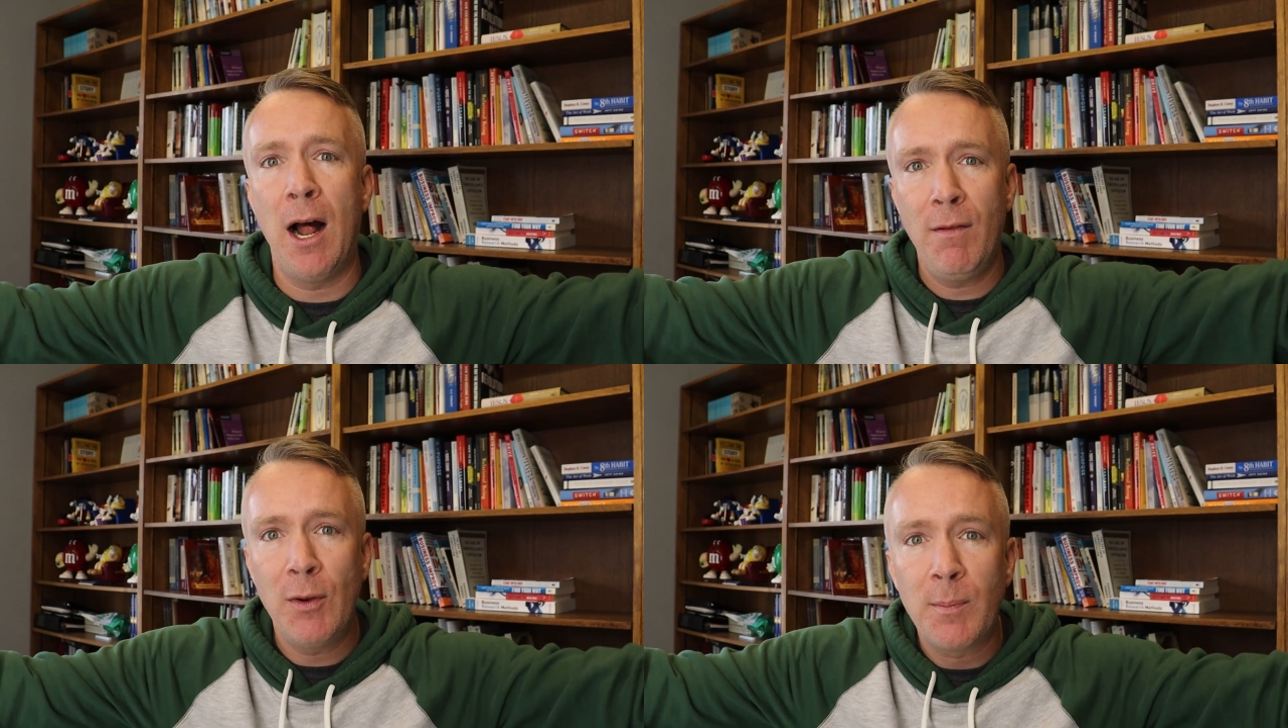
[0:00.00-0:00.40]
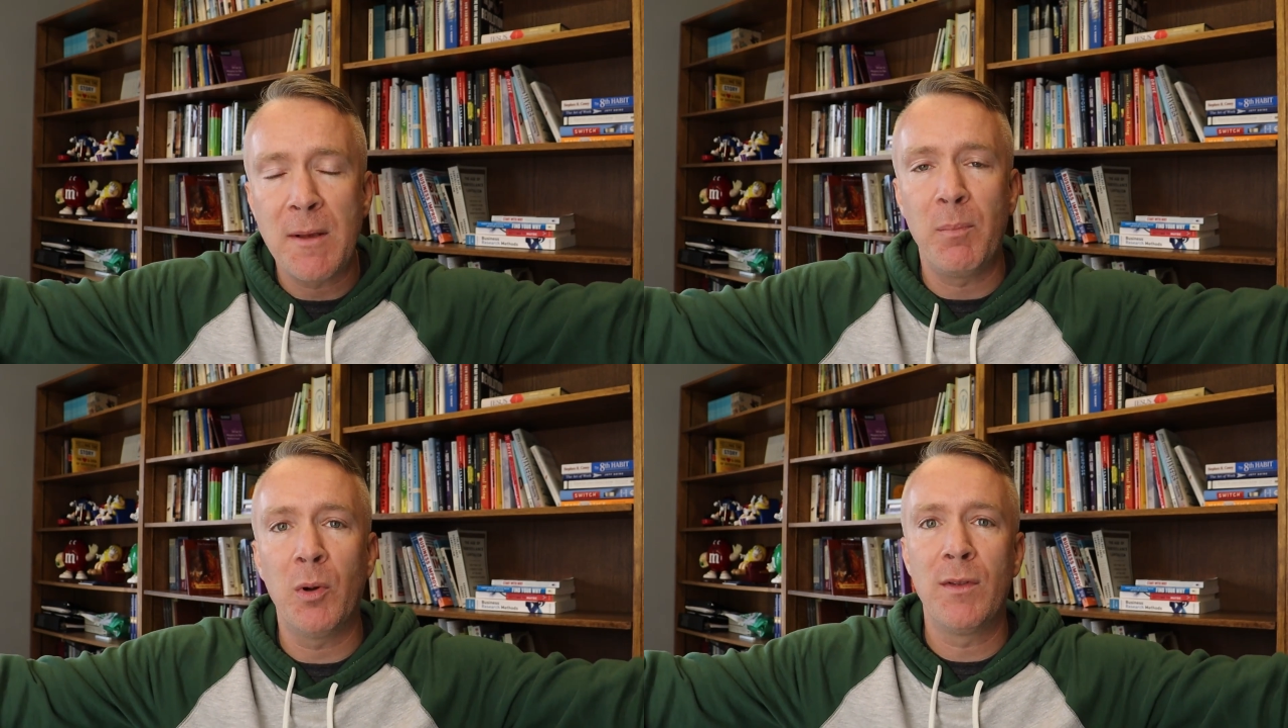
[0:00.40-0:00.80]
other
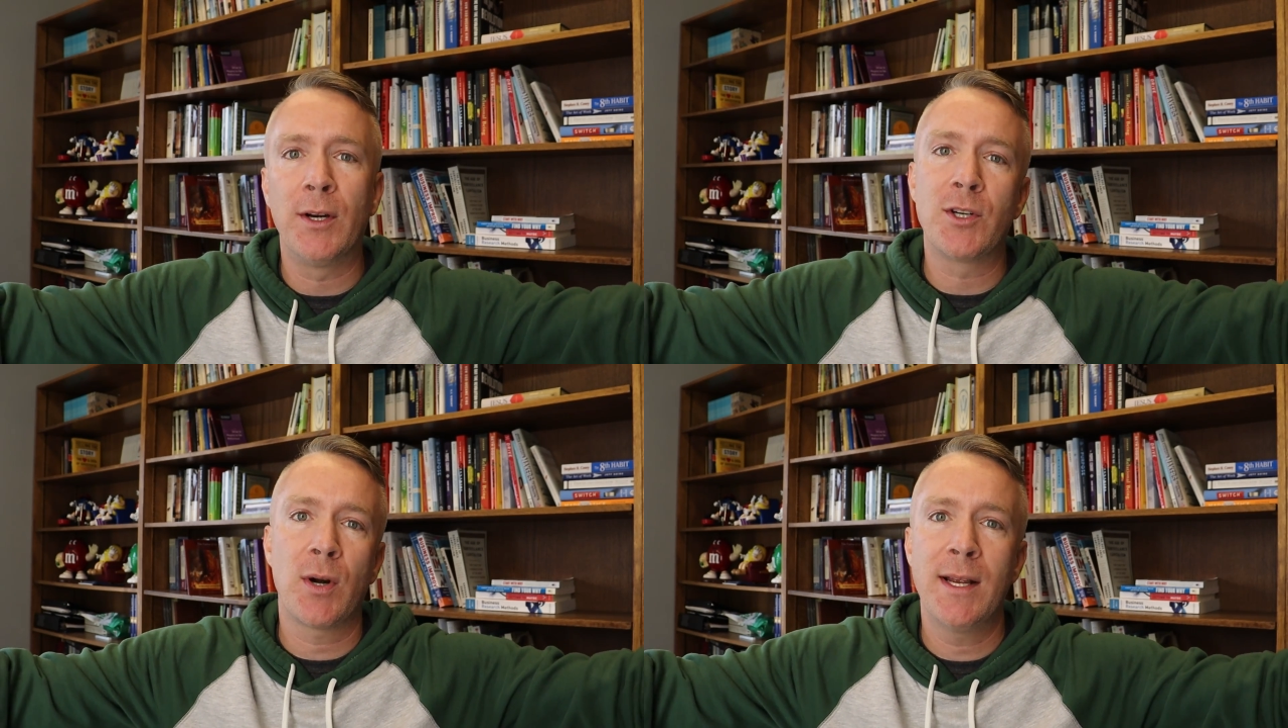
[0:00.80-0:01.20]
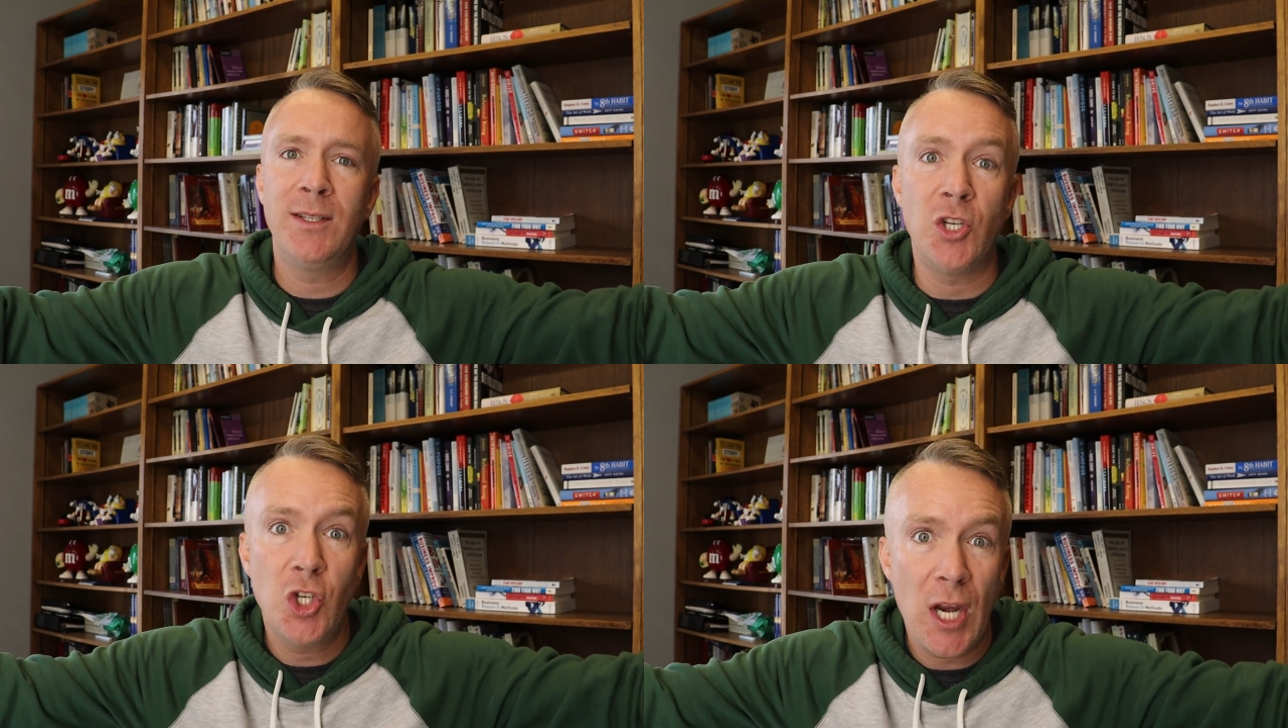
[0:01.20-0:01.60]
people that are trying
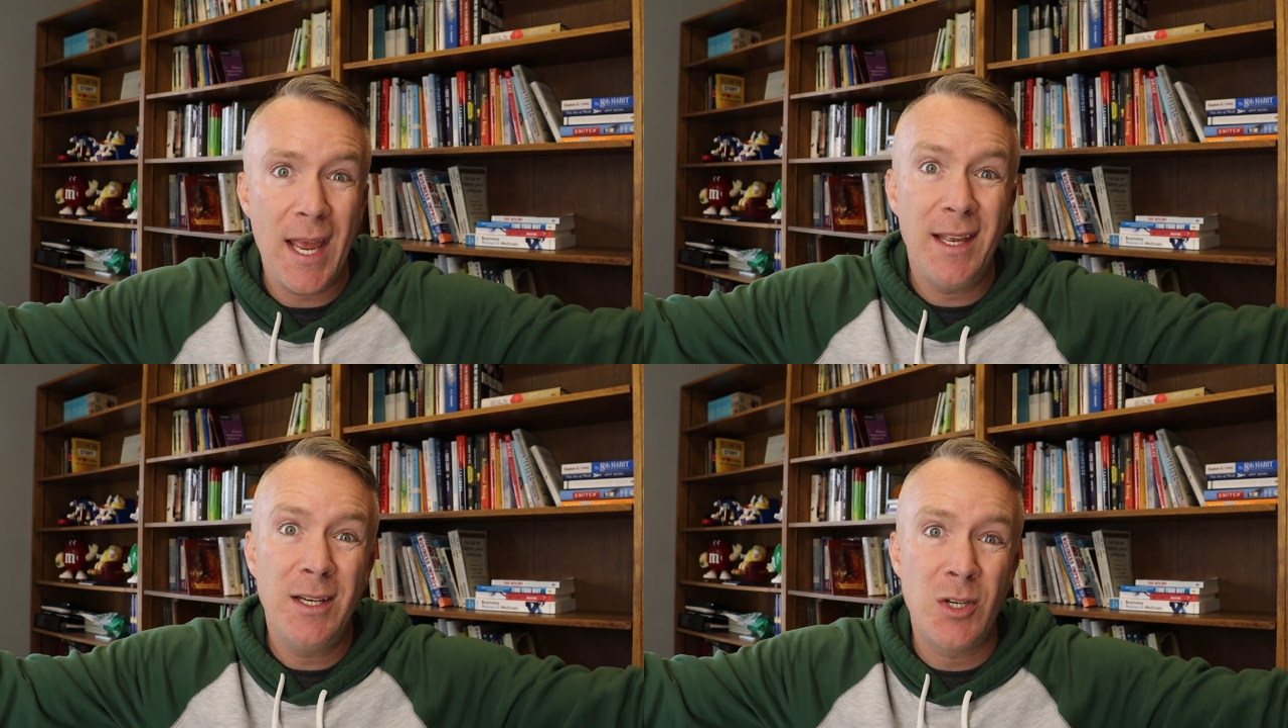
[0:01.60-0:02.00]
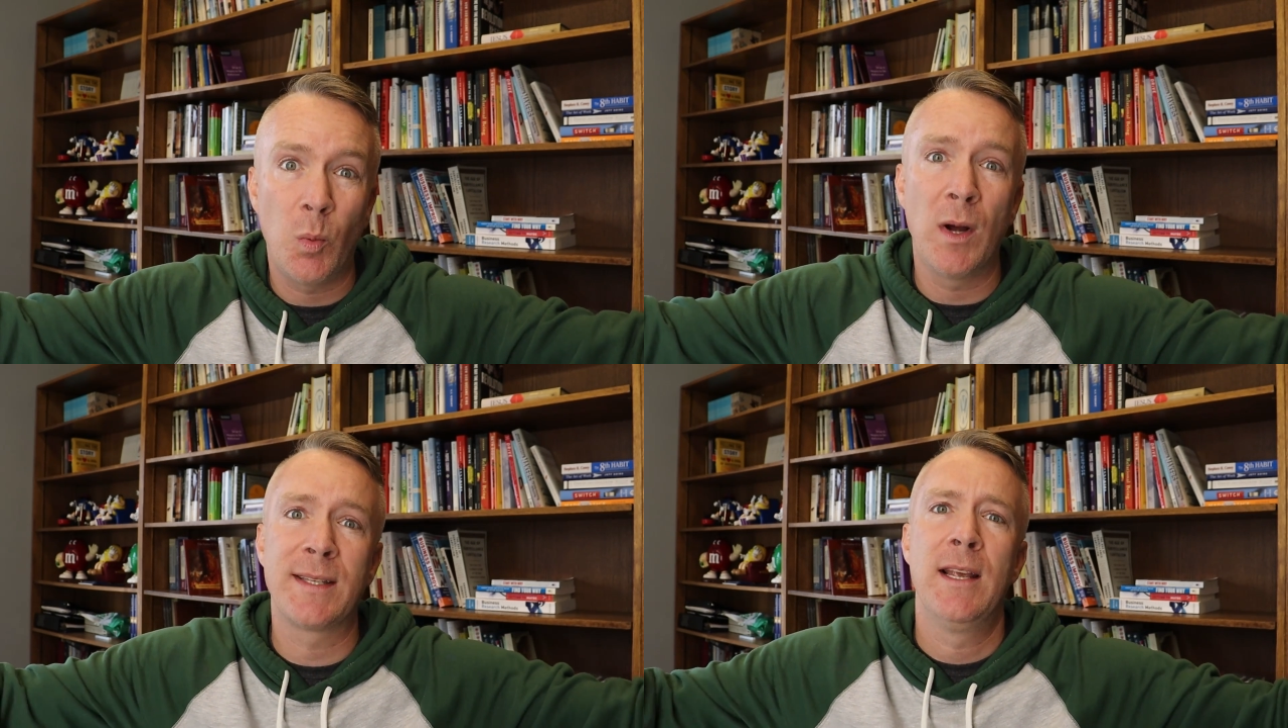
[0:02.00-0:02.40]
to change
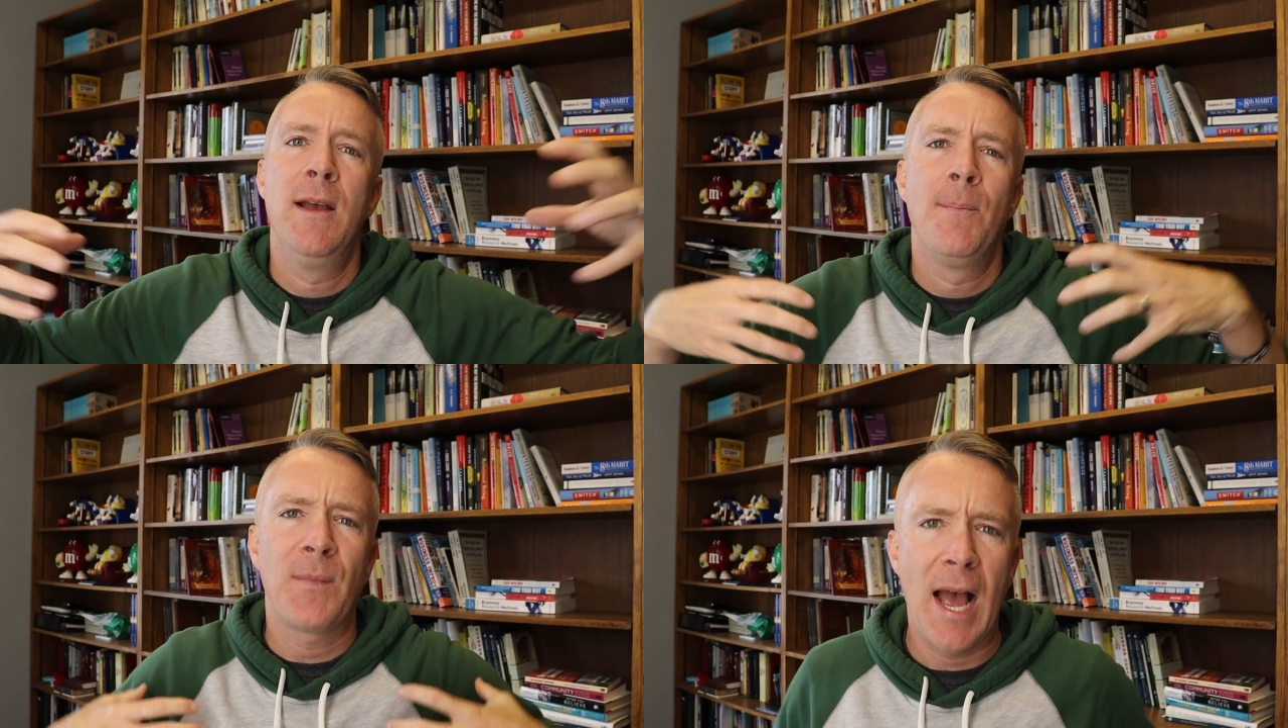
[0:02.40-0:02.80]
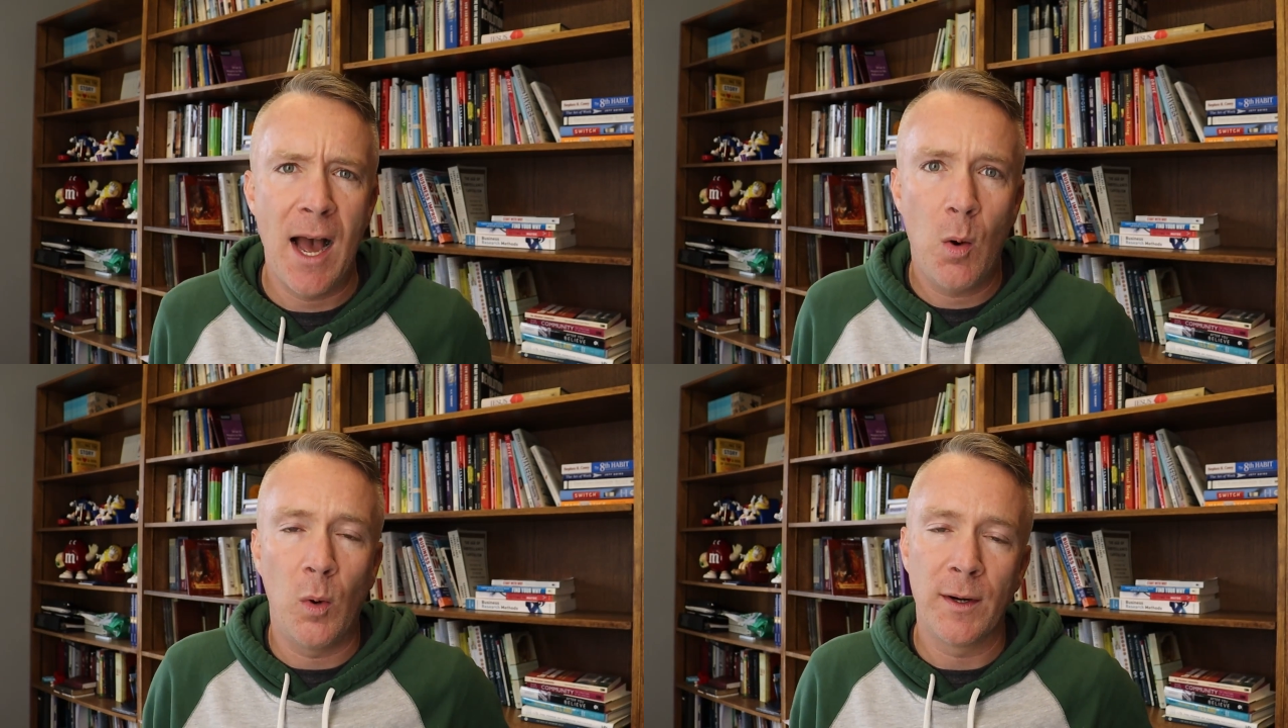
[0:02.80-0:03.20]
what's
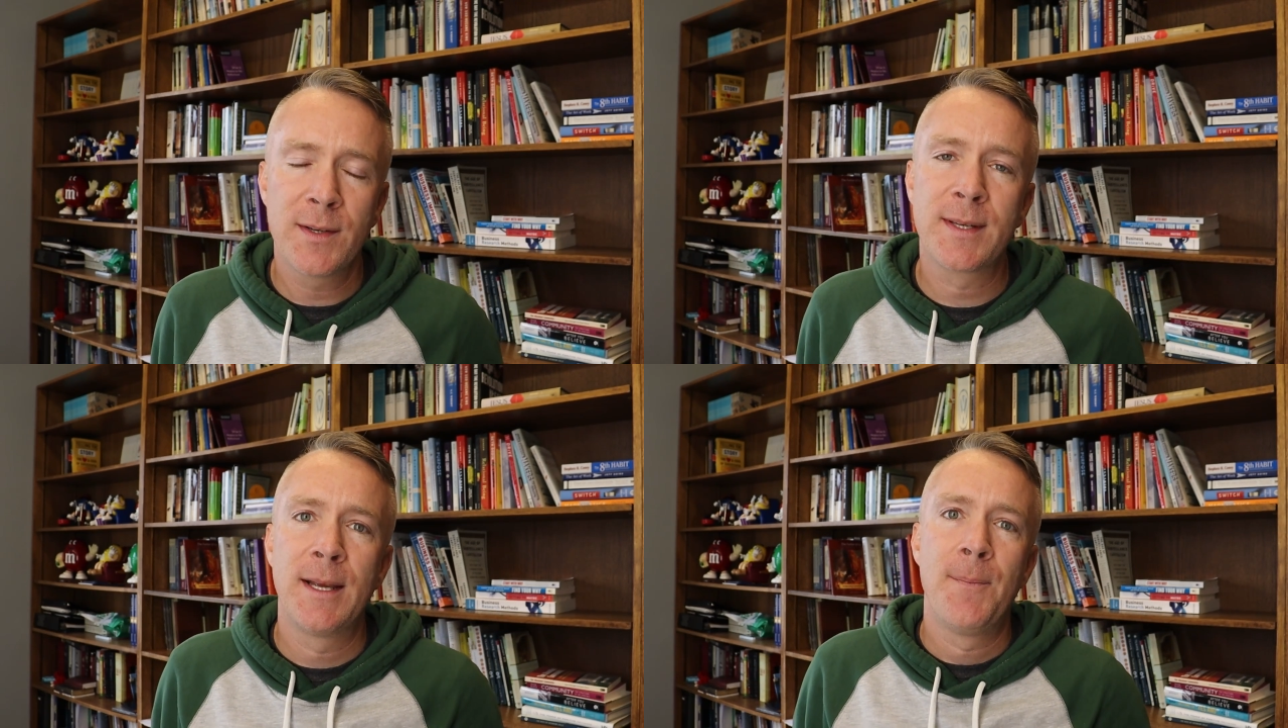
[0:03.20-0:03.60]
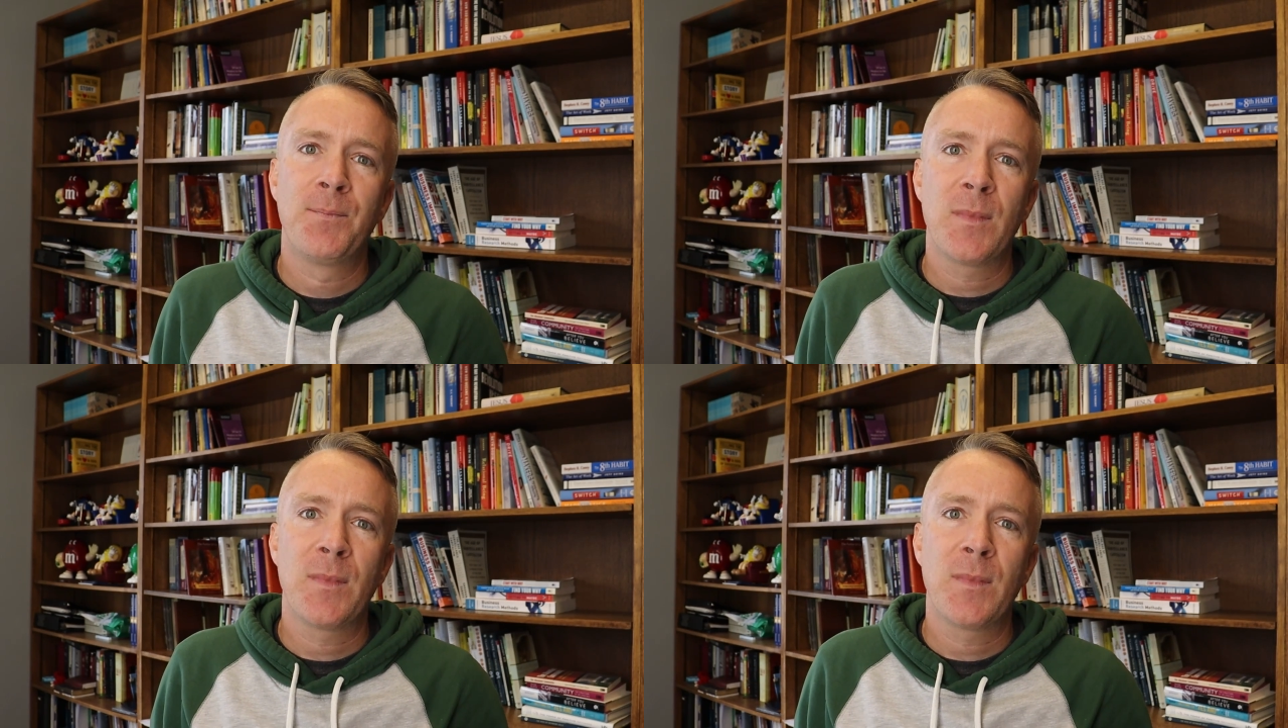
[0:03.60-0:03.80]
ours,